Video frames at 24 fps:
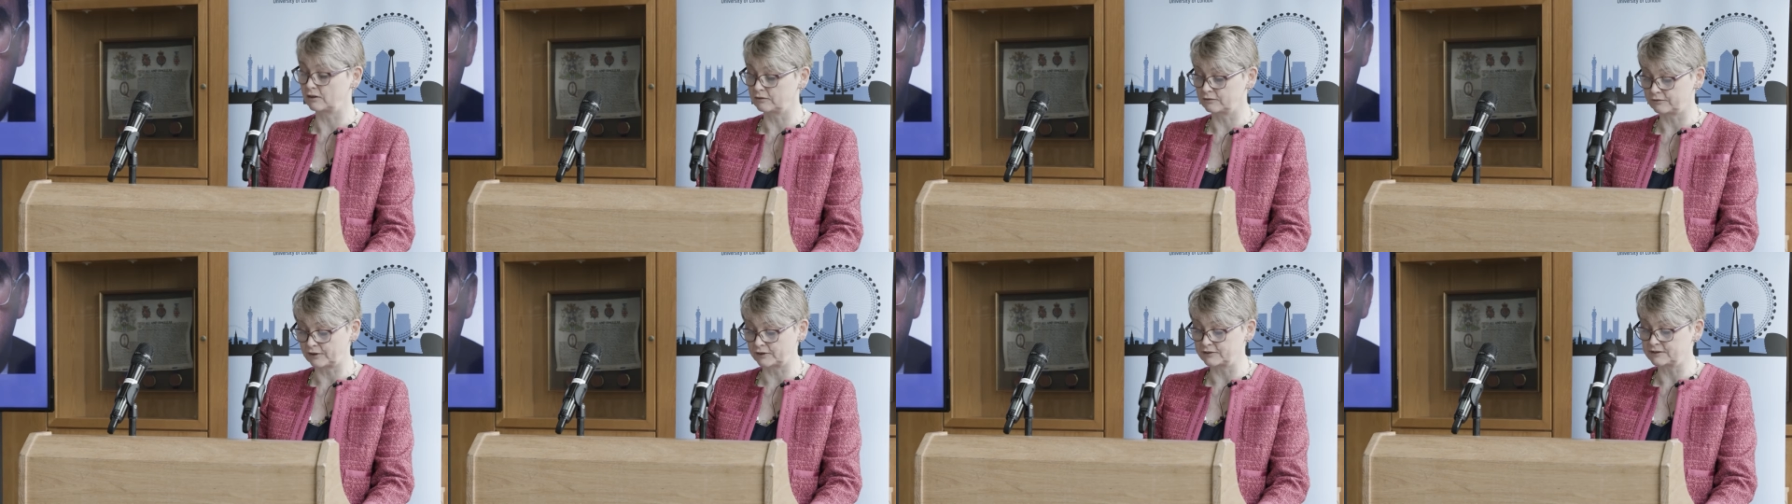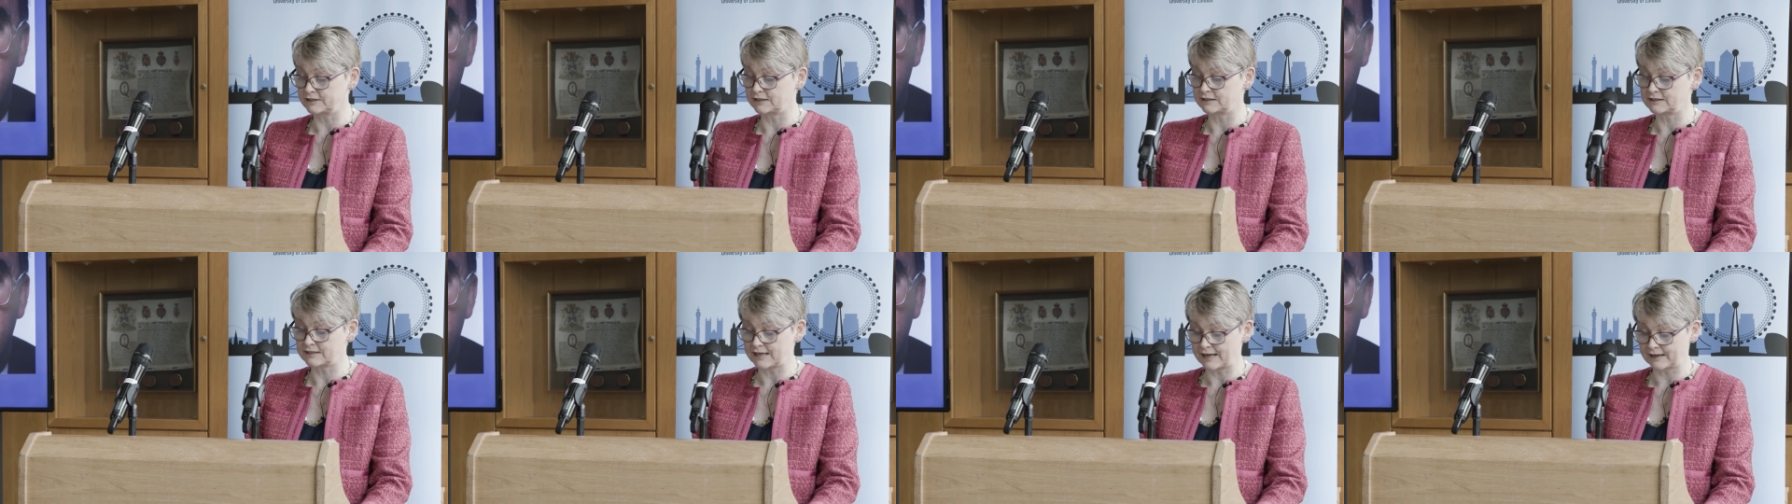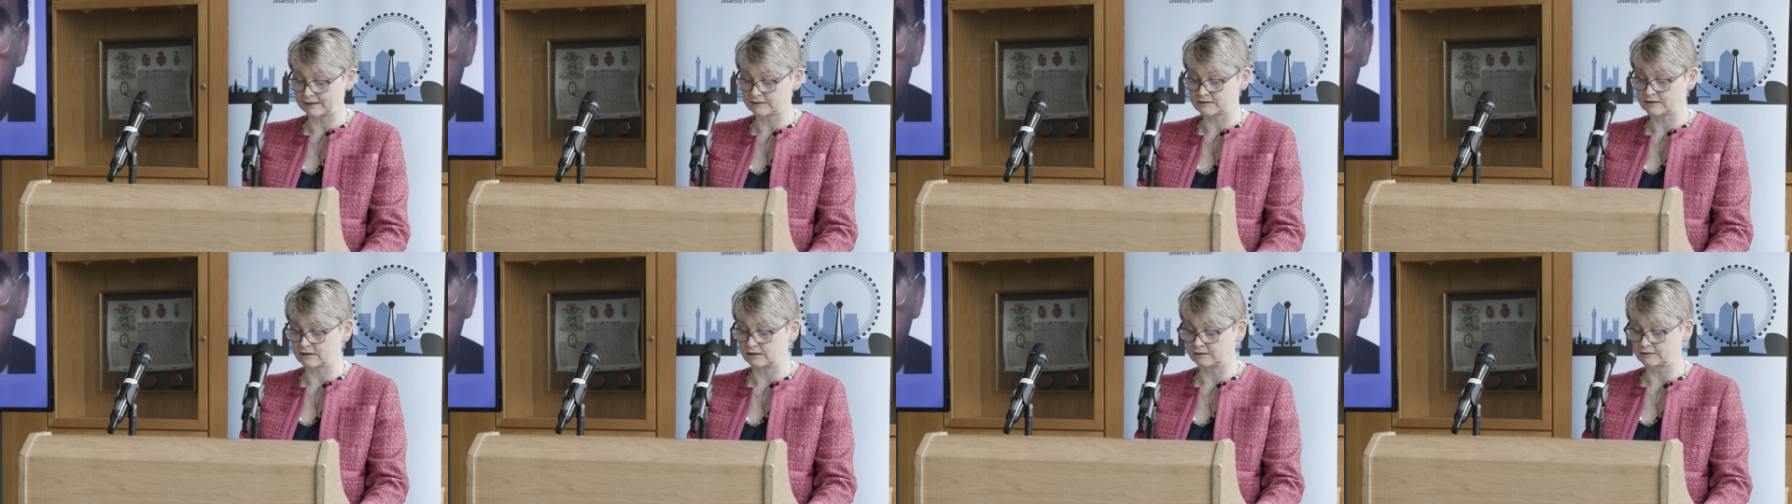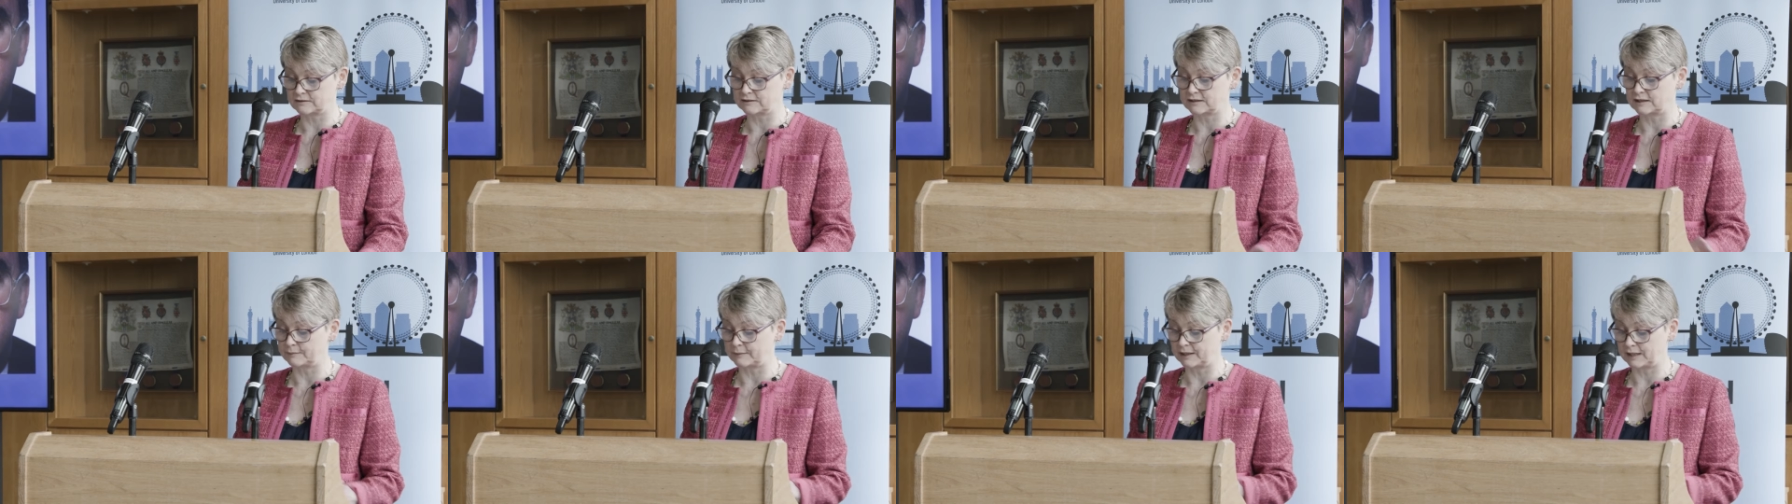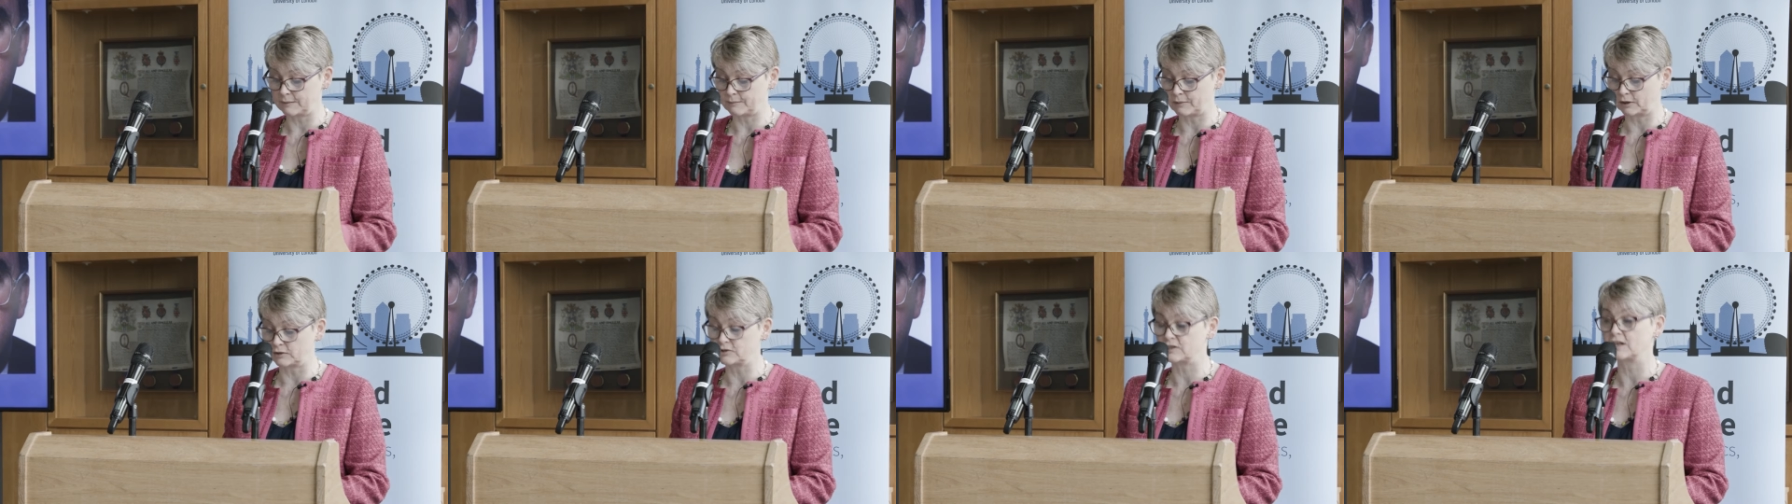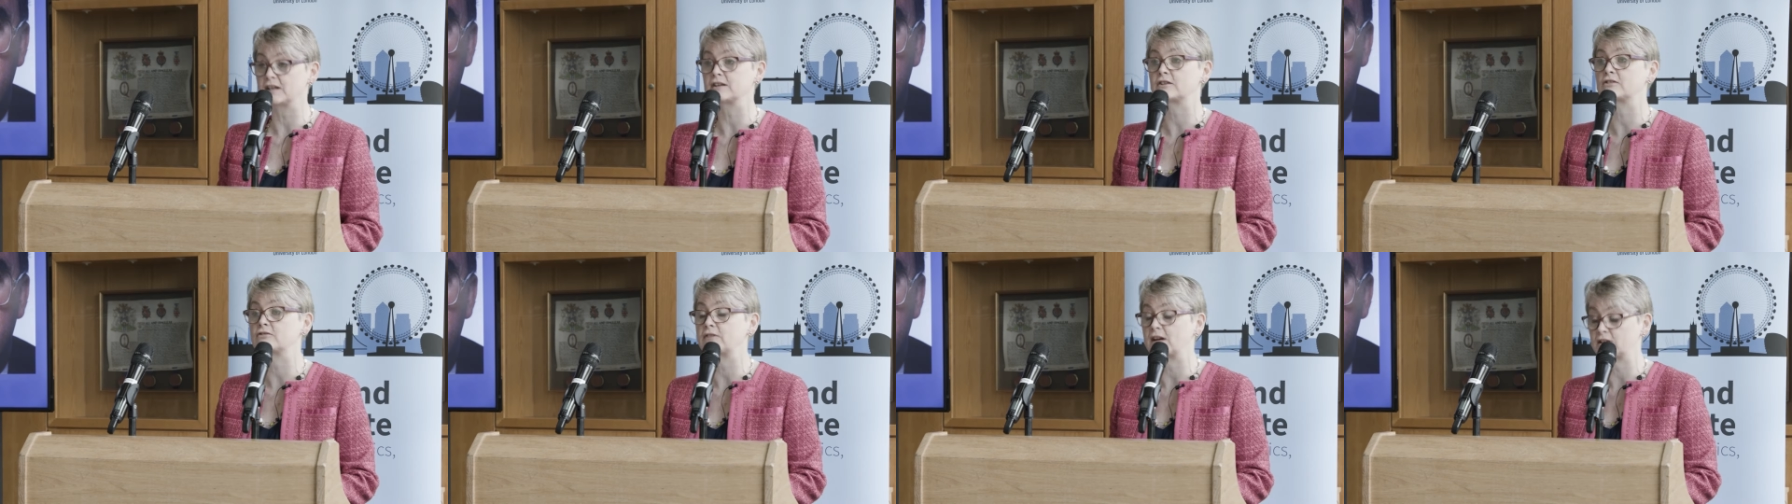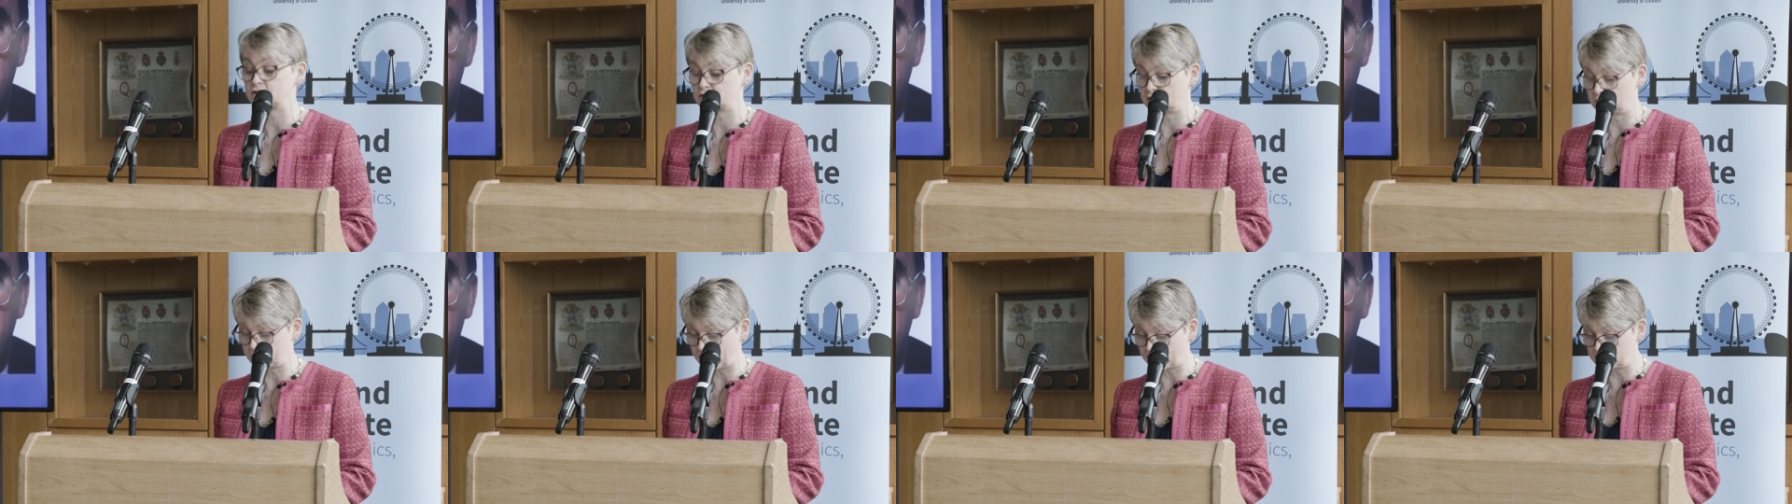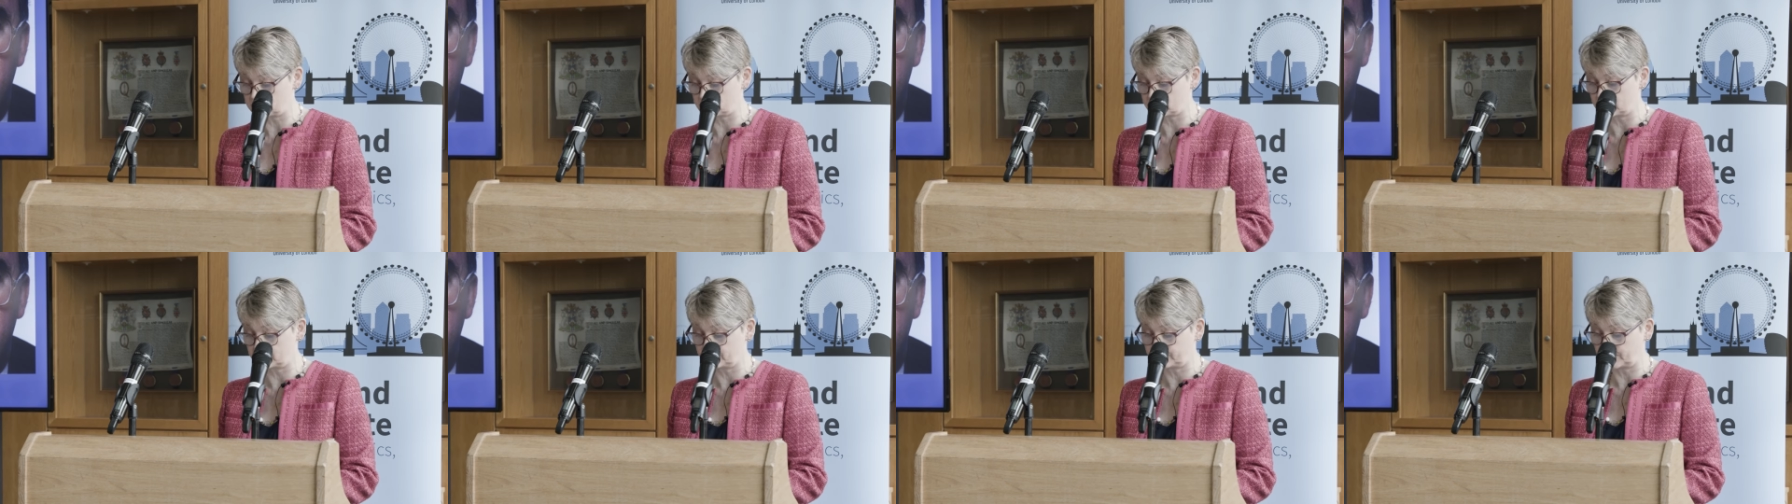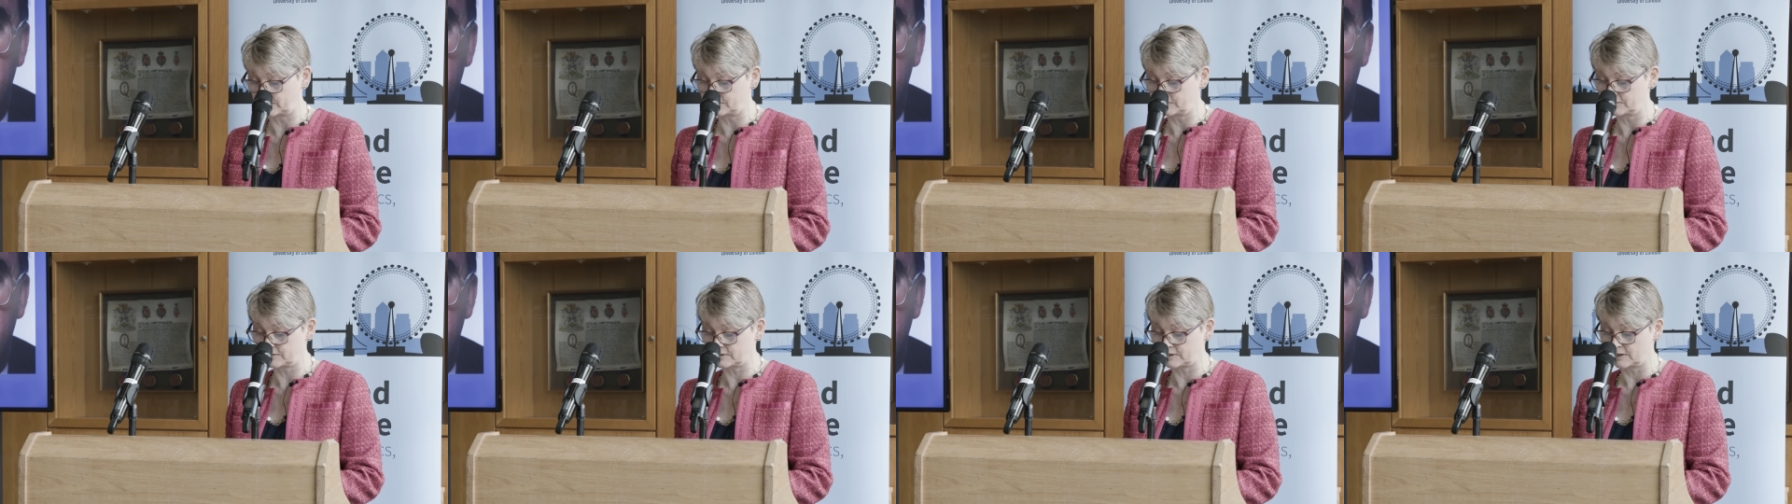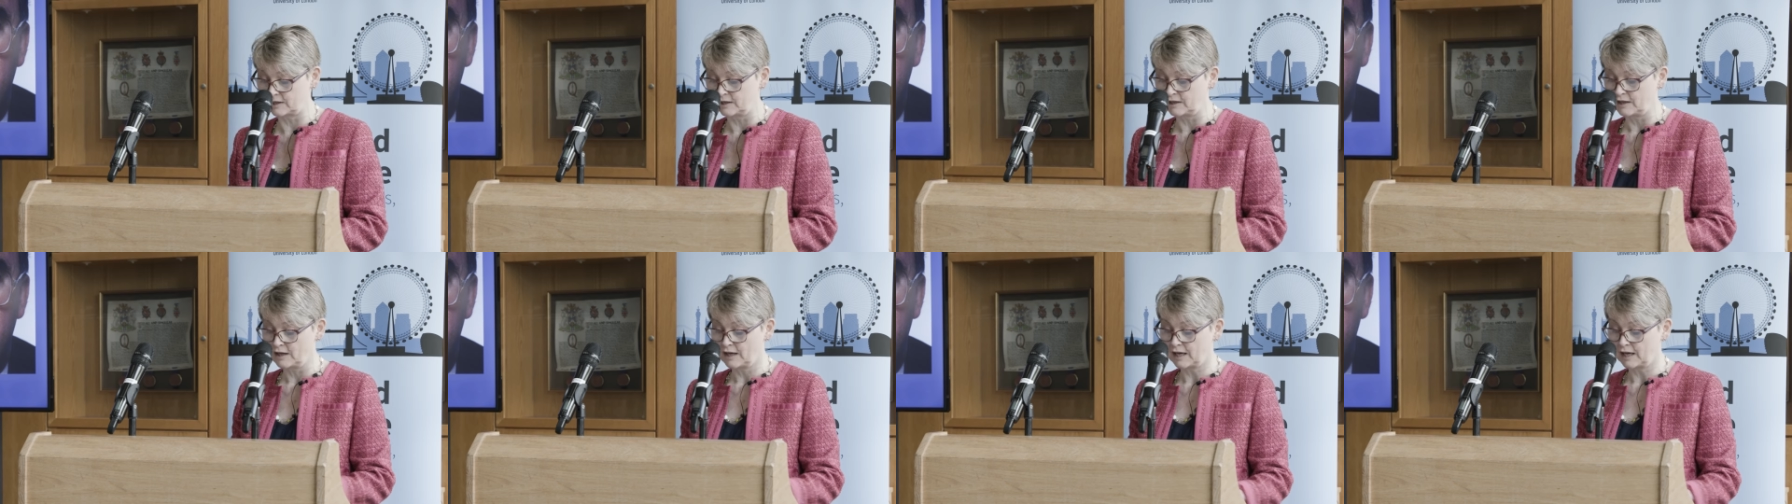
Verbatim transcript: unfunded tax cuts in the mini budget, crashing pension funds